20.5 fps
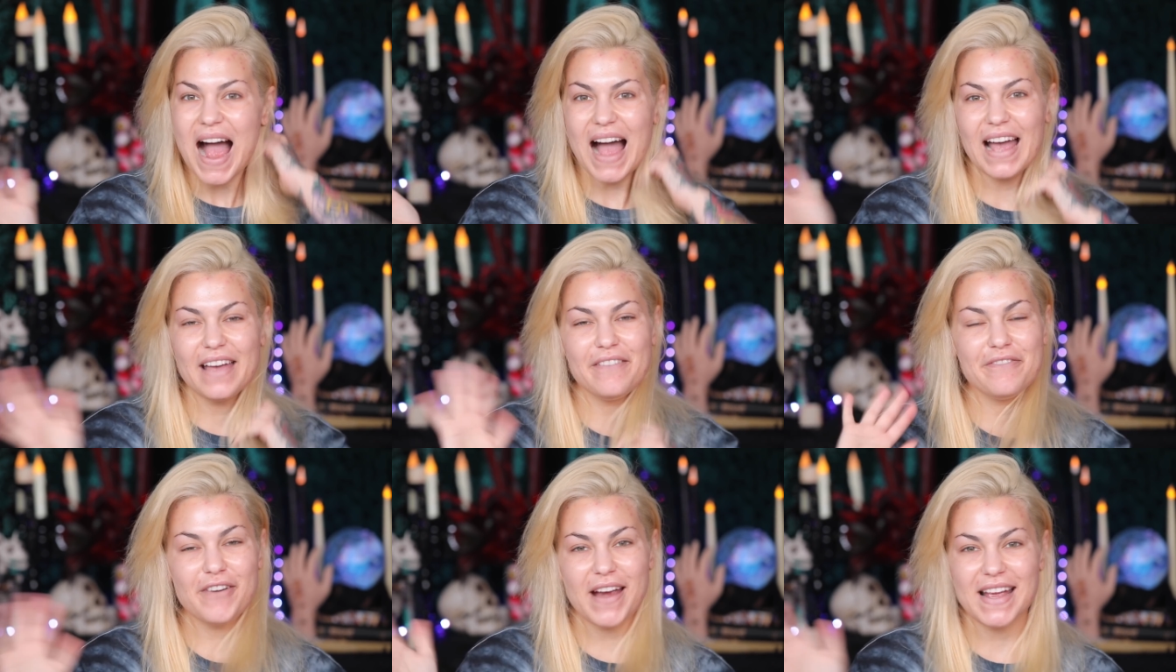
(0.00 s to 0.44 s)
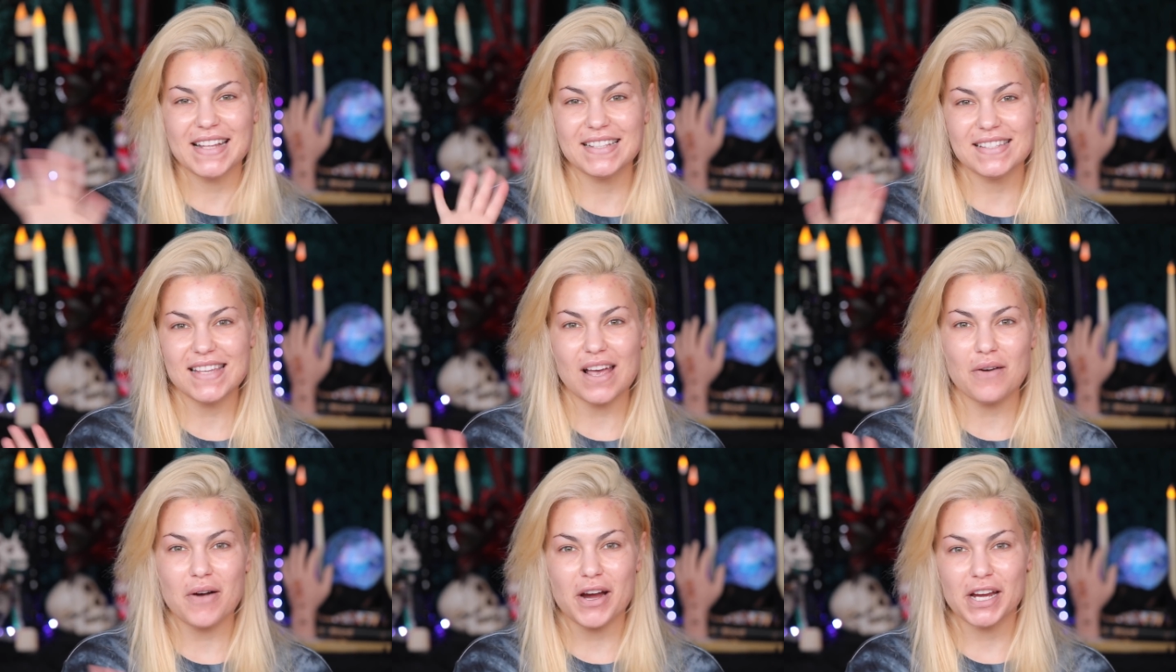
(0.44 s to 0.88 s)
Hi,
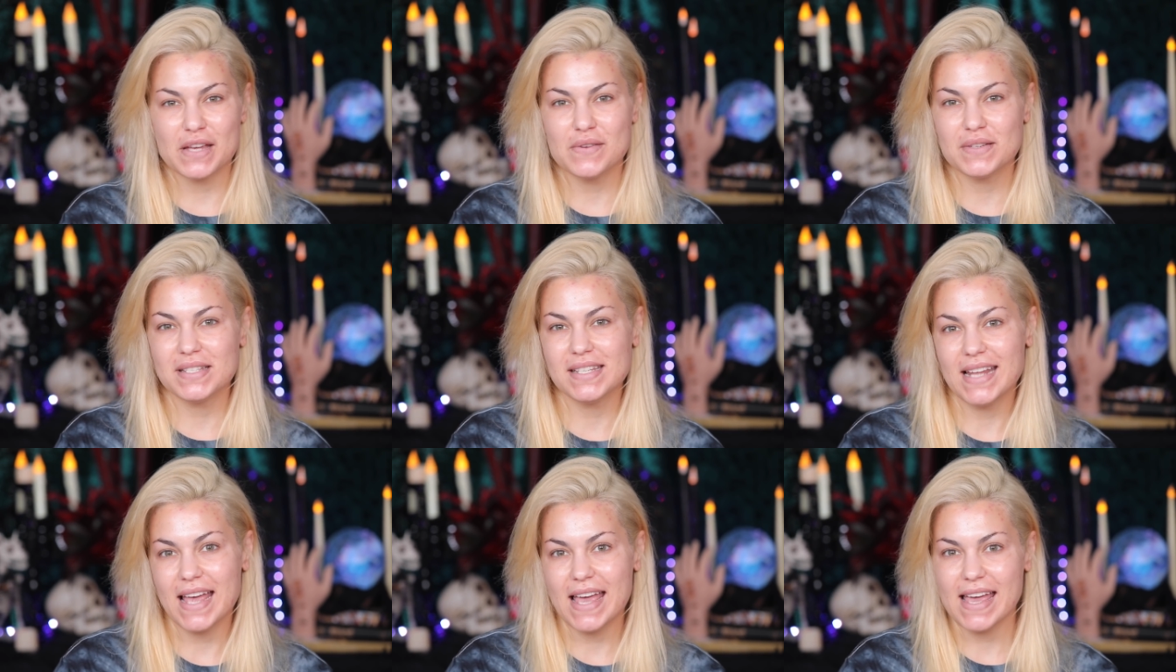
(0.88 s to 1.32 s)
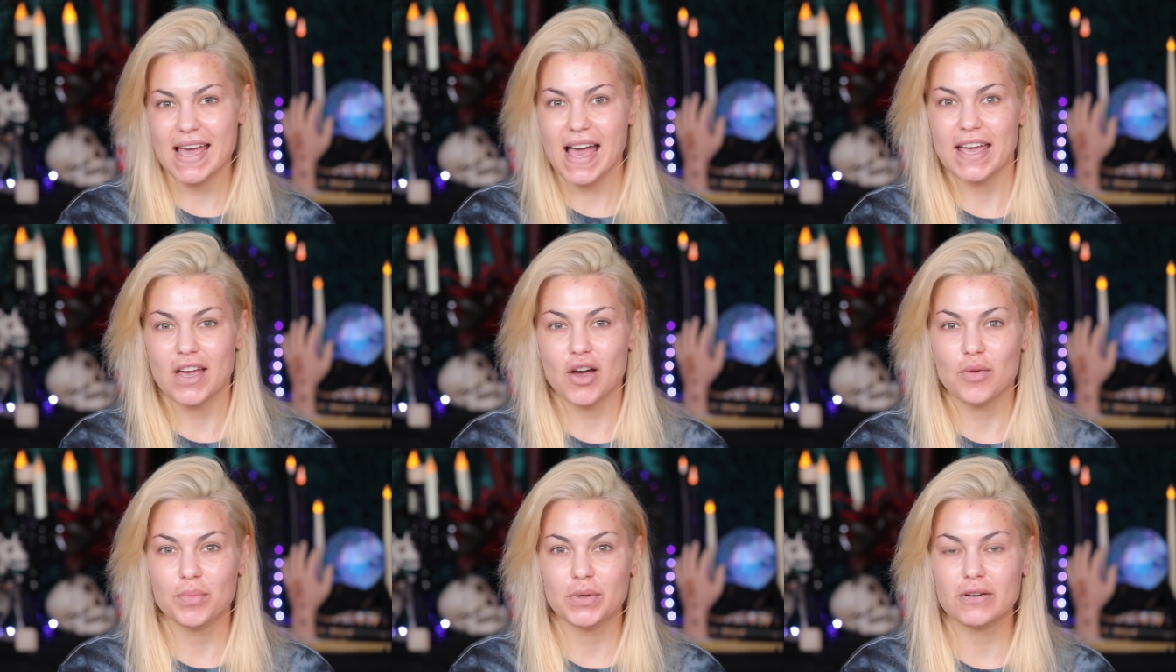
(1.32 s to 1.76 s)
friends. How are you today?
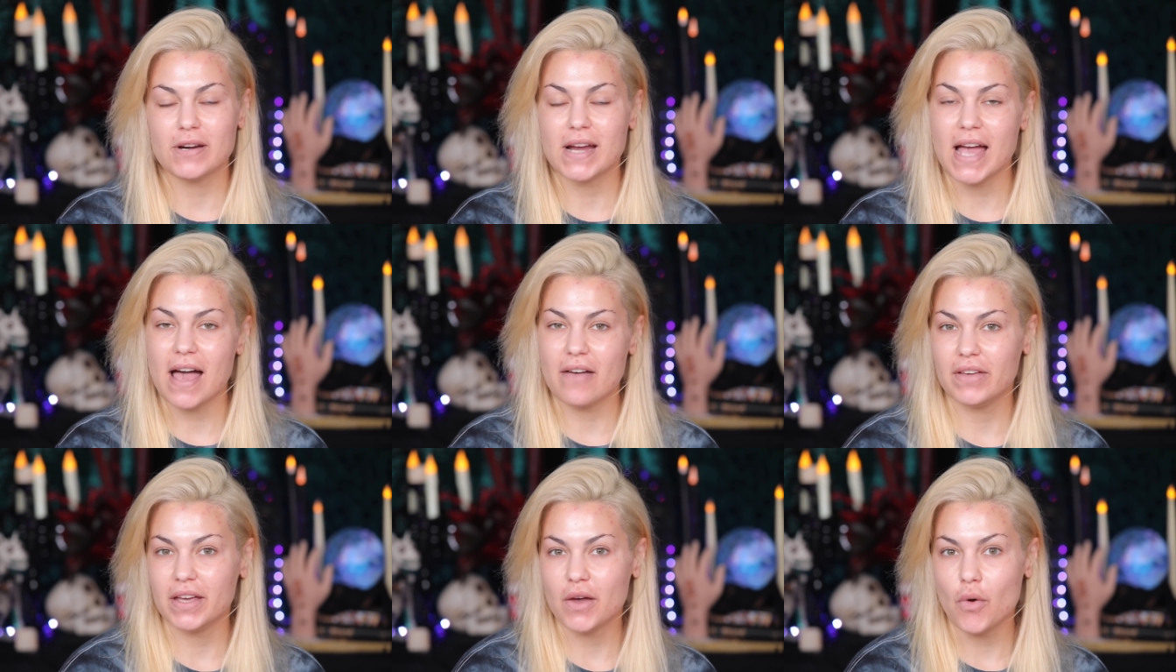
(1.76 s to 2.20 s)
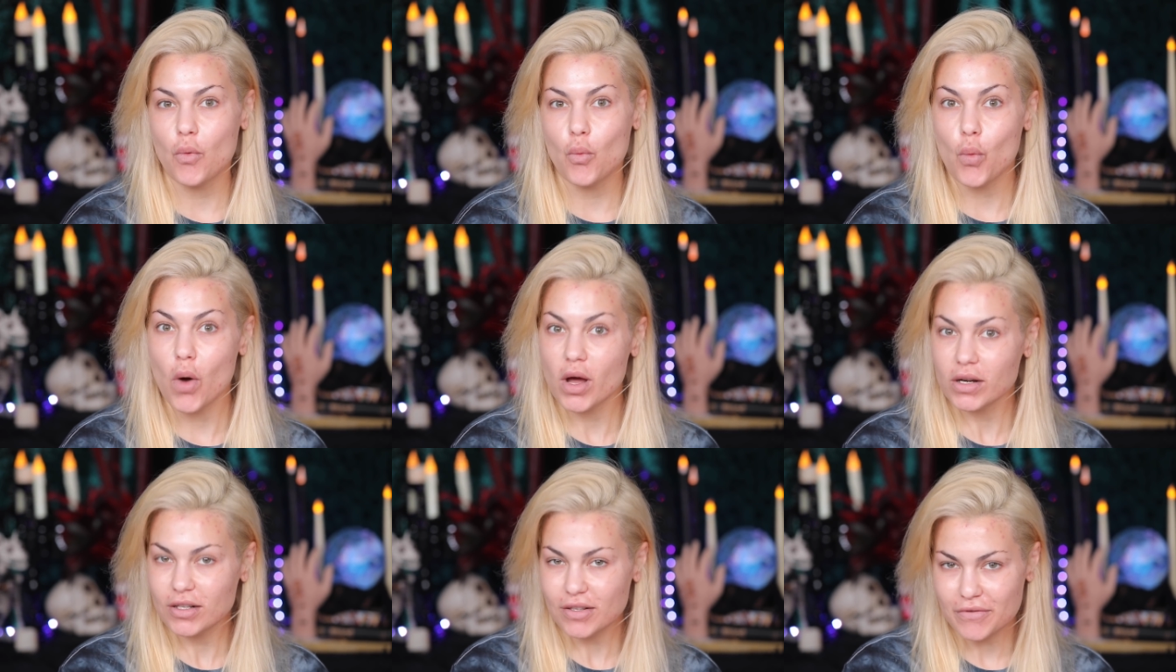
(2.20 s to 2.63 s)
I hope you are having a
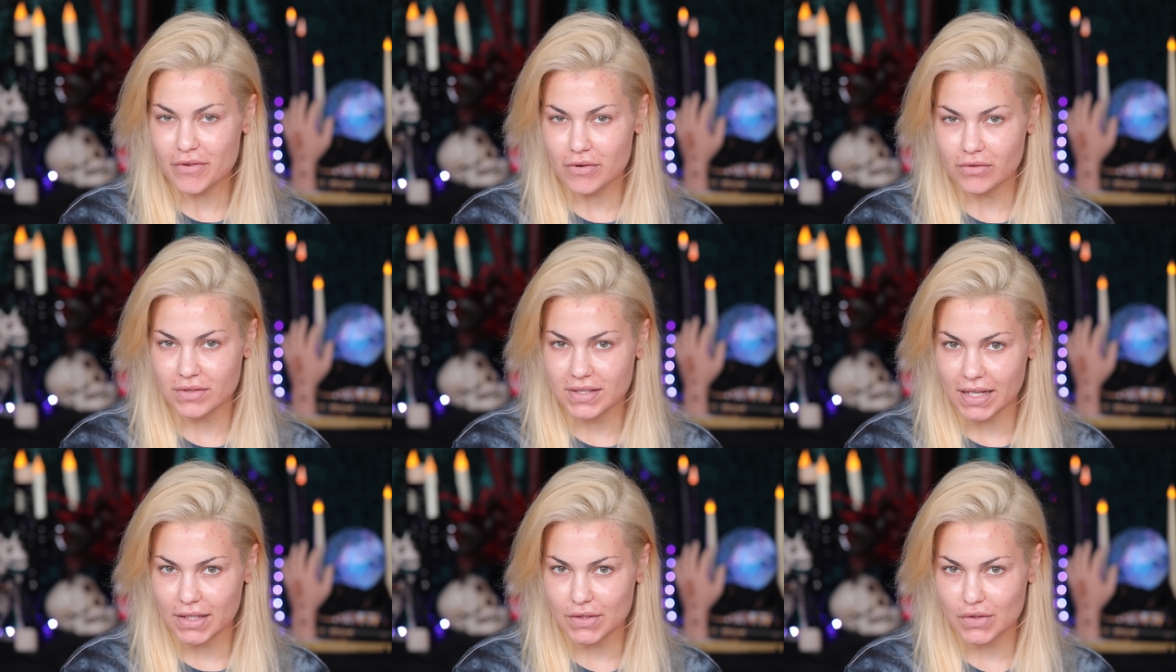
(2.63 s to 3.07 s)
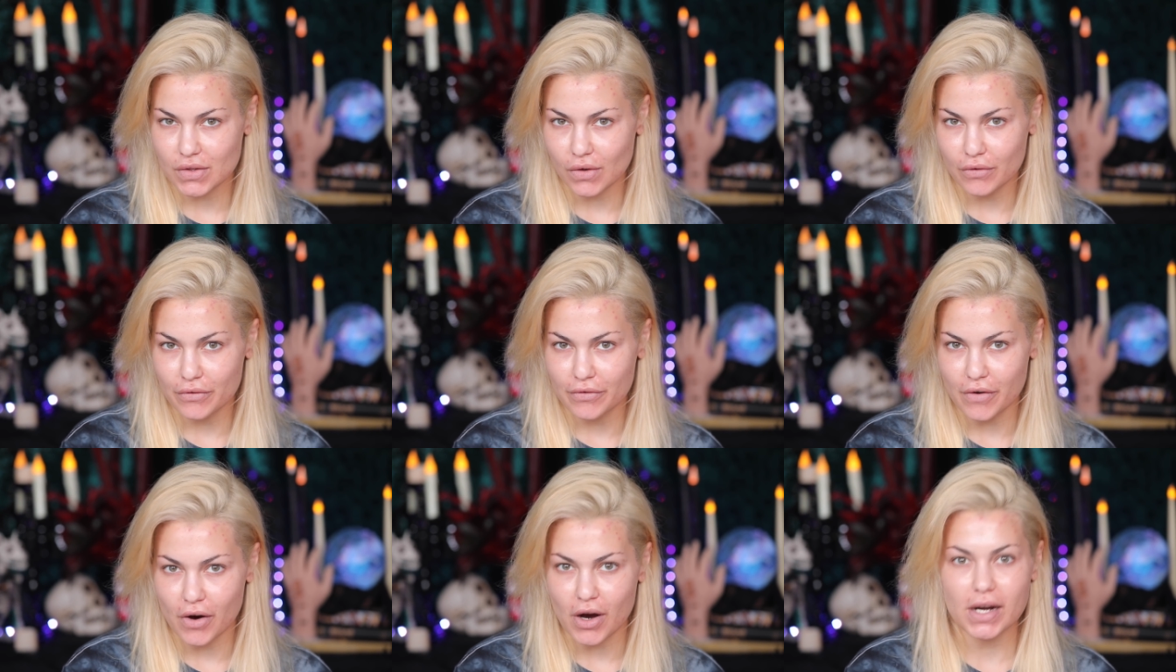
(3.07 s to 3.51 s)
wonderful day so
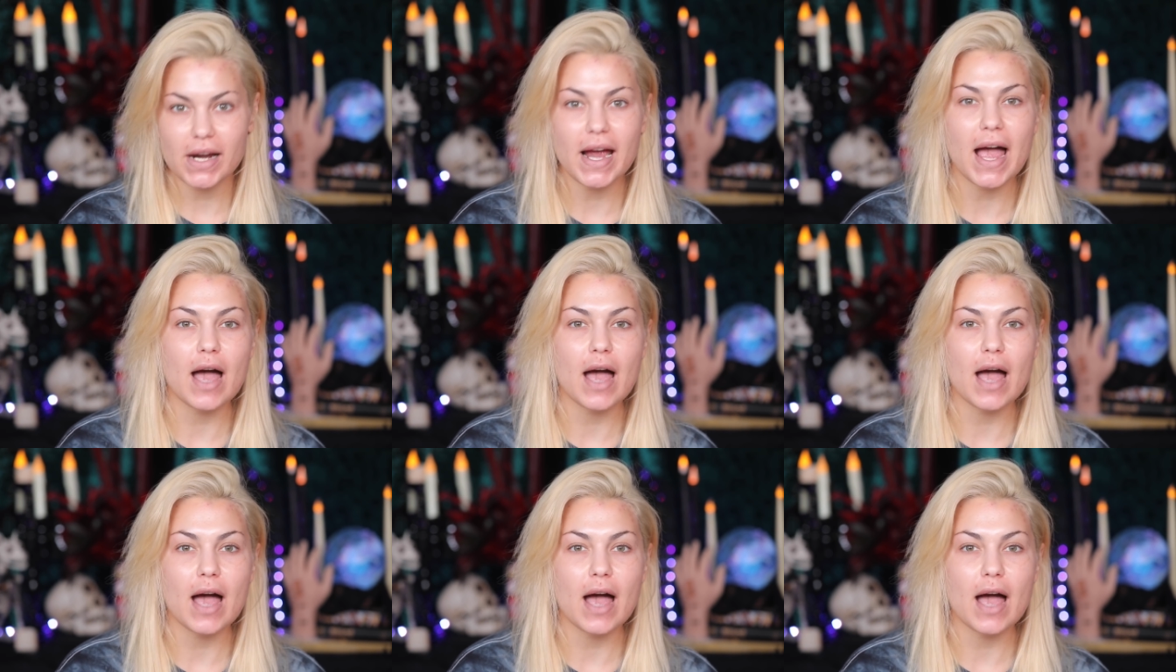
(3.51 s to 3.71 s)
far.